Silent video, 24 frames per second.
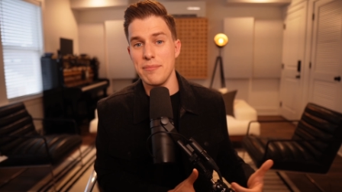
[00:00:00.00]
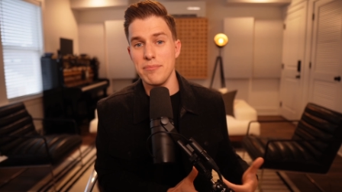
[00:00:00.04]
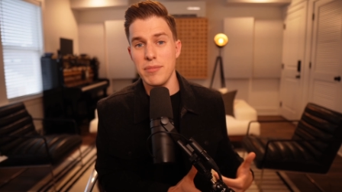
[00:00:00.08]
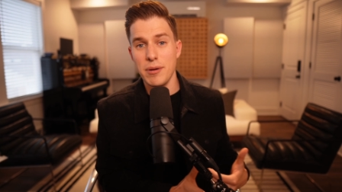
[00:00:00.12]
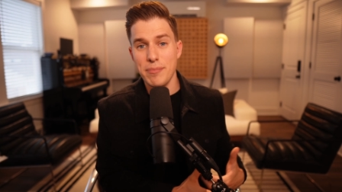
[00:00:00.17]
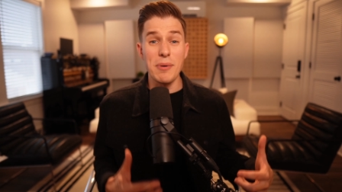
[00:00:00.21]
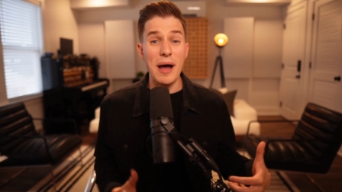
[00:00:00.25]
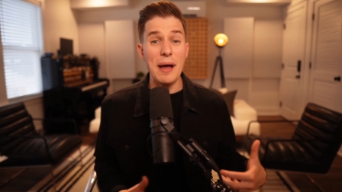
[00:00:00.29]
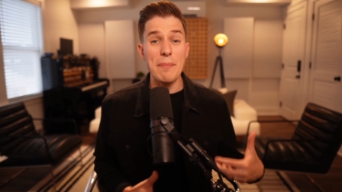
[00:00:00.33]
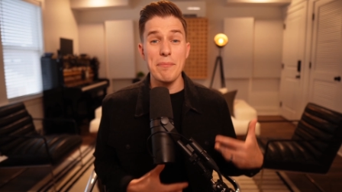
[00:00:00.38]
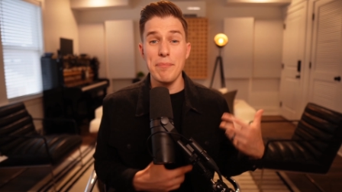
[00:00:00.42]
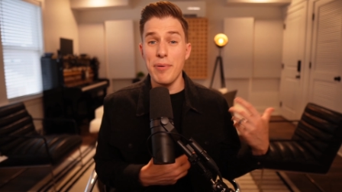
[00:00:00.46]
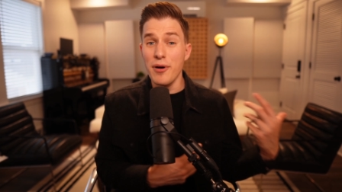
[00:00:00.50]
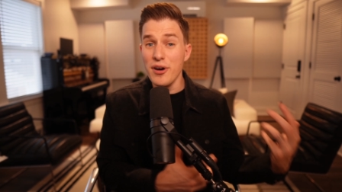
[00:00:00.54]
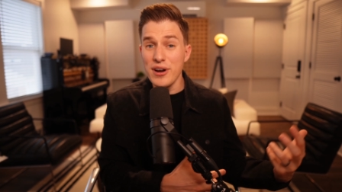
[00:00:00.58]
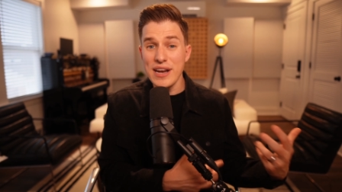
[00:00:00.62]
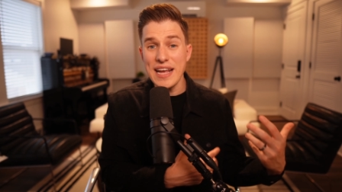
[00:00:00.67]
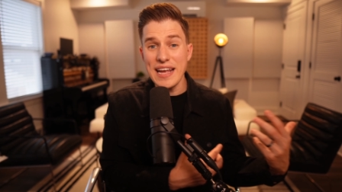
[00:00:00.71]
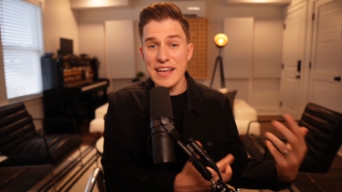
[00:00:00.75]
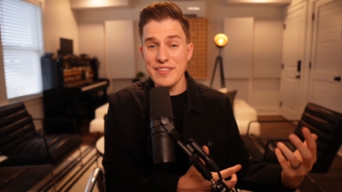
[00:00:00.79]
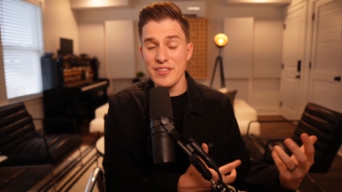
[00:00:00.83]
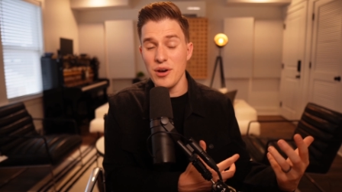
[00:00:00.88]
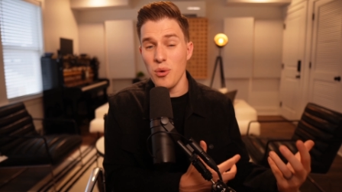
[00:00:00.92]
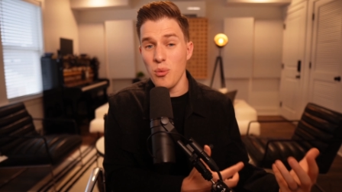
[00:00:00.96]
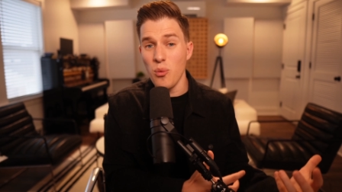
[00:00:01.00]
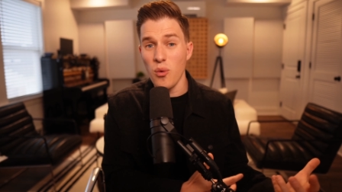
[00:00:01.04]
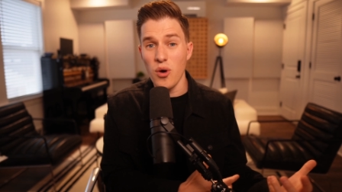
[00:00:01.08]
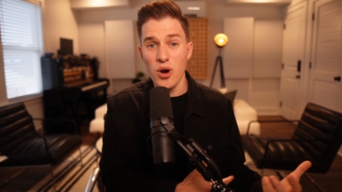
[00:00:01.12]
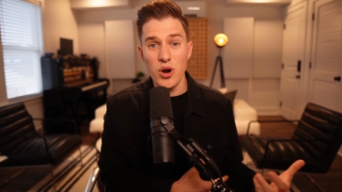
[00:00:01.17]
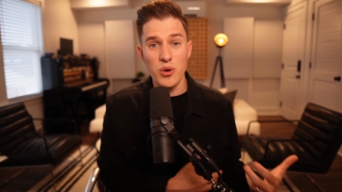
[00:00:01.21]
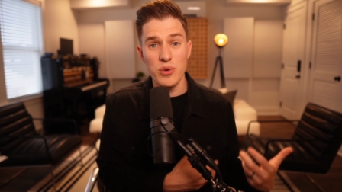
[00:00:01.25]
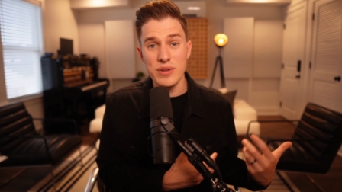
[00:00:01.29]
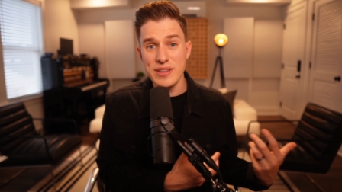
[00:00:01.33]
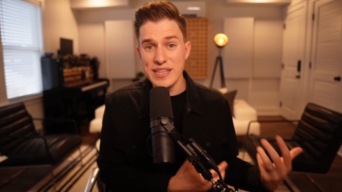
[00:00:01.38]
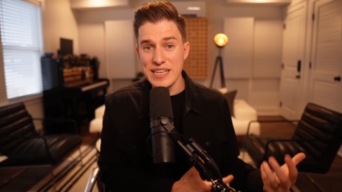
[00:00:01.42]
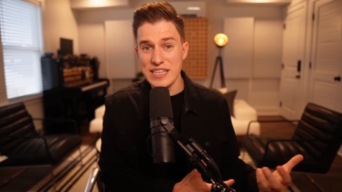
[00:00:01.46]
but by putting in the
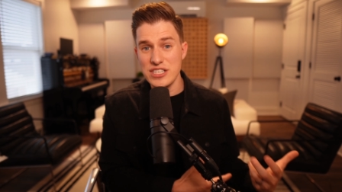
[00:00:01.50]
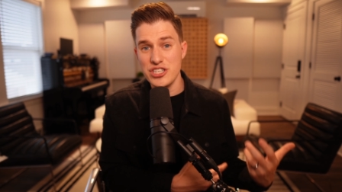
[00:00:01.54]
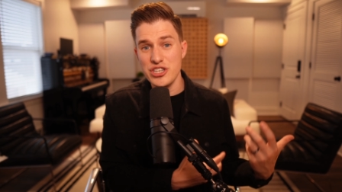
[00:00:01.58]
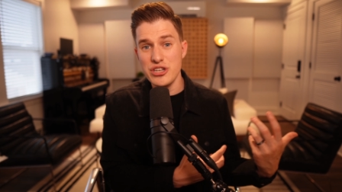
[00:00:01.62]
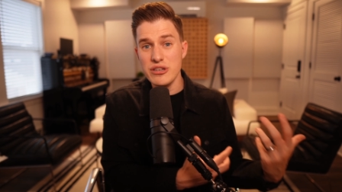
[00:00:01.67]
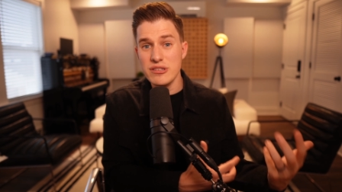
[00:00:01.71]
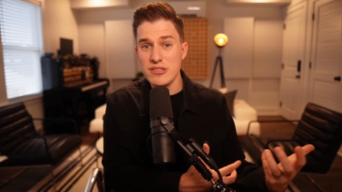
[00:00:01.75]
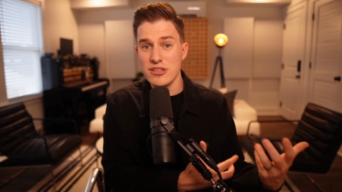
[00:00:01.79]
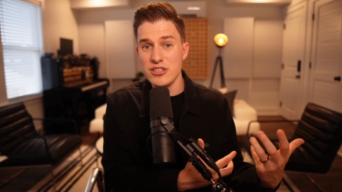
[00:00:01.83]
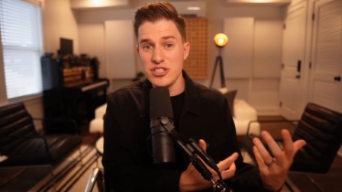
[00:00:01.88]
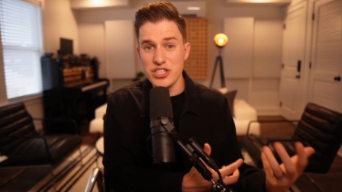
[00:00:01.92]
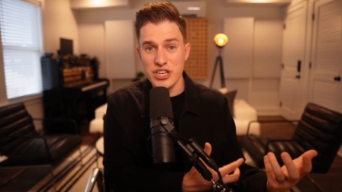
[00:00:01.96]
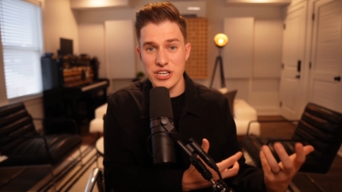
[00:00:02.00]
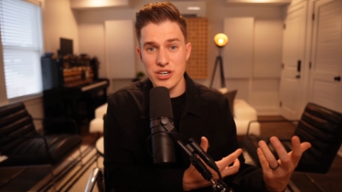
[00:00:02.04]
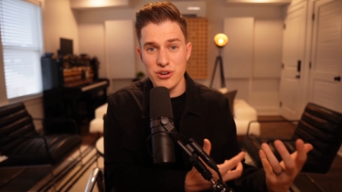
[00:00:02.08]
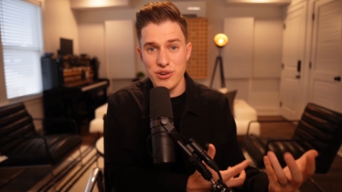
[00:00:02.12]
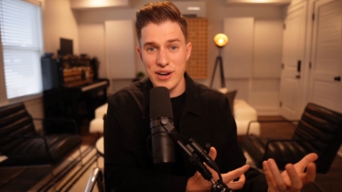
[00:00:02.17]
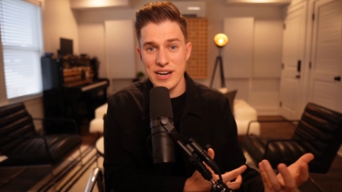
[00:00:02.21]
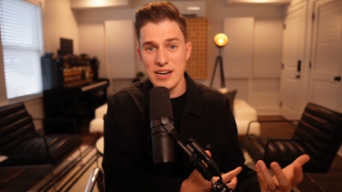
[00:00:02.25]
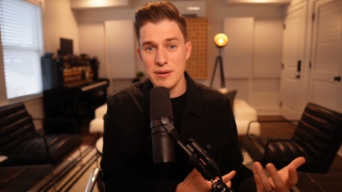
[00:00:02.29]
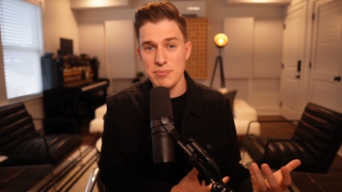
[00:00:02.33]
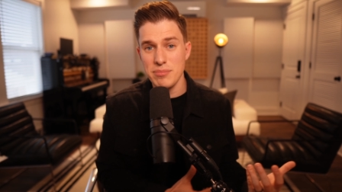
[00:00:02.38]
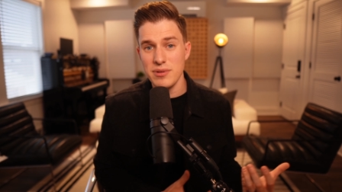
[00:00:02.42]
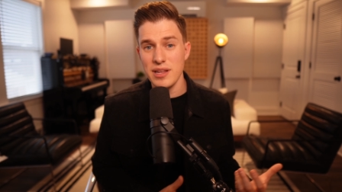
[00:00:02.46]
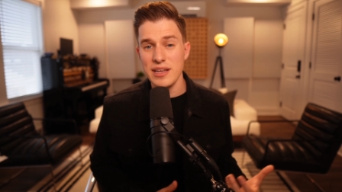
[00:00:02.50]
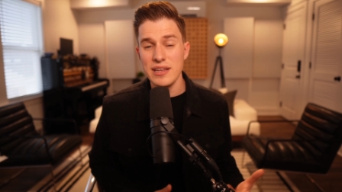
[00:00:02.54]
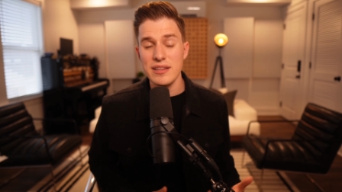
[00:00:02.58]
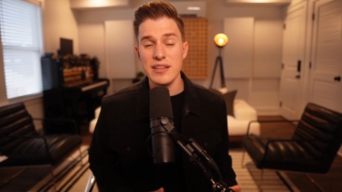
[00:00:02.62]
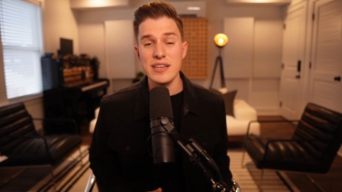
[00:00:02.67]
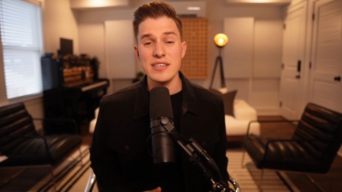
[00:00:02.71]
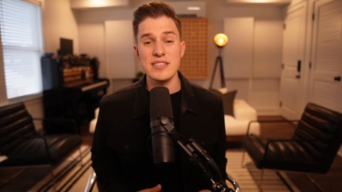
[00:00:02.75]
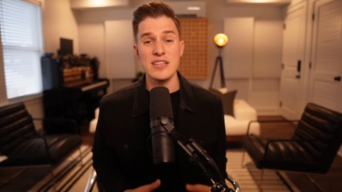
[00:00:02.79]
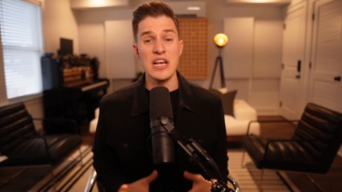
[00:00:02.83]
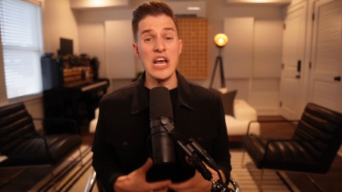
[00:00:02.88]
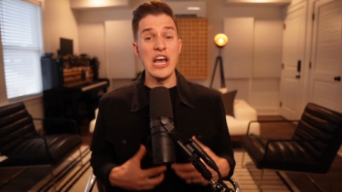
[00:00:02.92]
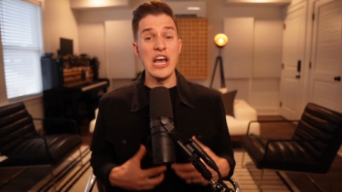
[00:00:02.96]
work with these user-generated playlists,